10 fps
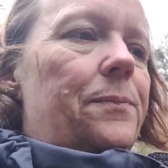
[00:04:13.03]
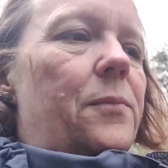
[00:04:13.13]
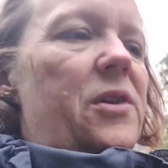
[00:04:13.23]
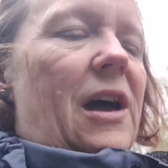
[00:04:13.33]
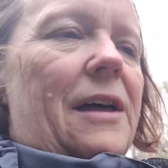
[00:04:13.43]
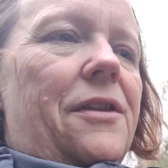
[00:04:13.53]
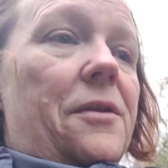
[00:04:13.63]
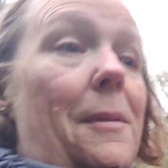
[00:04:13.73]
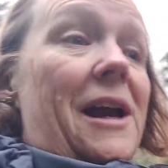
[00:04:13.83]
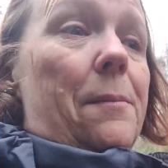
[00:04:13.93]
with either
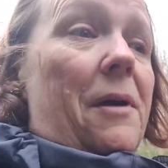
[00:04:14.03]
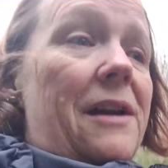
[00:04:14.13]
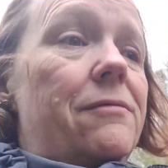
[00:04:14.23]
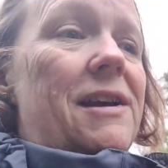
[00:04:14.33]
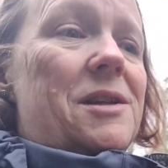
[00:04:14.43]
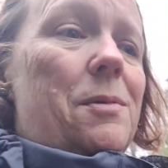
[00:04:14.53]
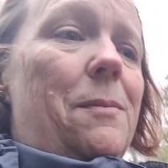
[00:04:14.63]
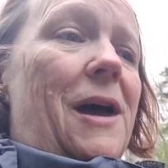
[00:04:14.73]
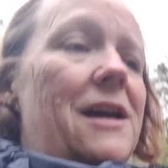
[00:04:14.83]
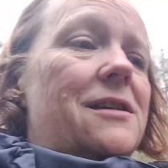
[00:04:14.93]
the mega bread recipe
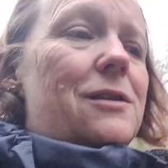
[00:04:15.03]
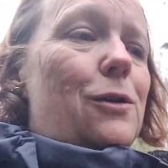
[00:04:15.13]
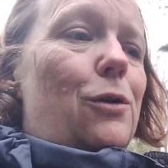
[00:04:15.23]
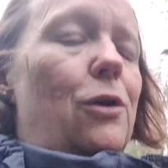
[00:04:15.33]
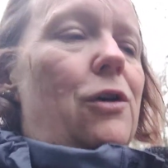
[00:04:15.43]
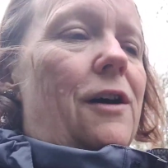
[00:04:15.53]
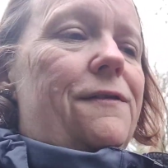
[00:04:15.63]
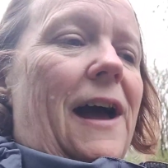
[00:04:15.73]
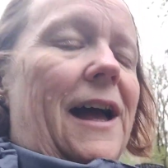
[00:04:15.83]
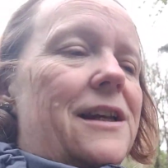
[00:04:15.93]
base or a
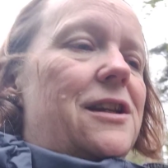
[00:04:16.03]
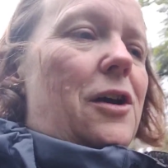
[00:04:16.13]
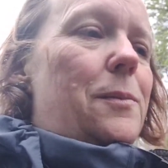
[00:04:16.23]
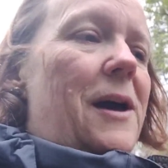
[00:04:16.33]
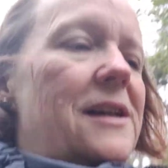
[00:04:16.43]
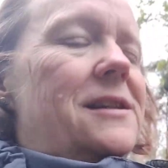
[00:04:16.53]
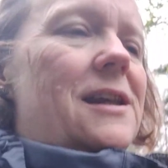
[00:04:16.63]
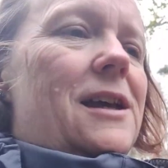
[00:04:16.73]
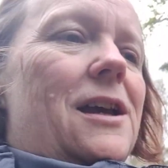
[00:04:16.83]
fathead dough base.